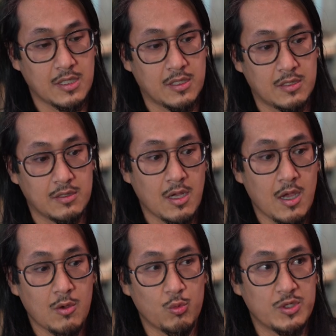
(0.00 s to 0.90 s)
and
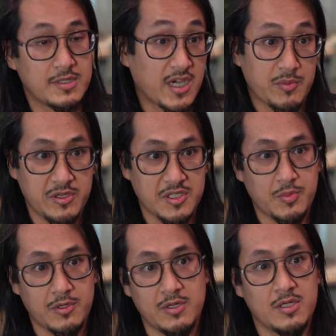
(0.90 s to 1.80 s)
with time and
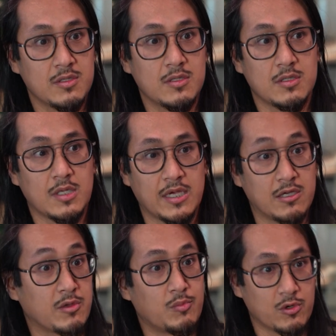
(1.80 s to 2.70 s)
experience, I
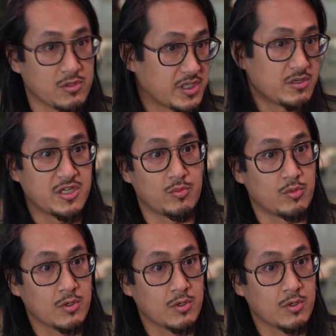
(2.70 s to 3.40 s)
got more leadership